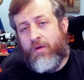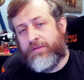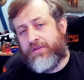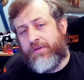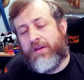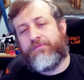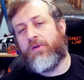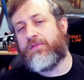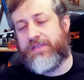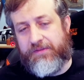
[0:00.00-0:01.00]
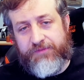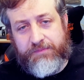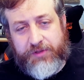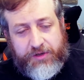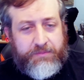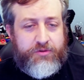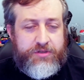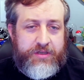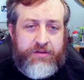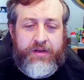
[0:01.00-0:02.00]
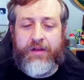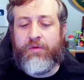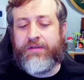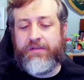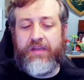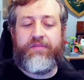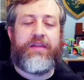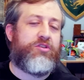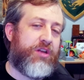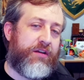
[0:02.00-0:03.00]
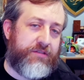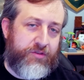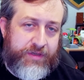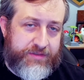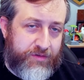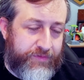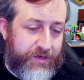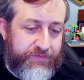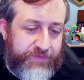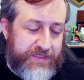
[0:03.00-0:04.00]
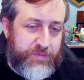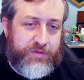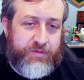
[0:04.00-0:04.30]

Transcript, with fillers: What's going on, folks? Ted from Nerd Immersion here, and I wanted to give a shout out to Chris over on Facebook,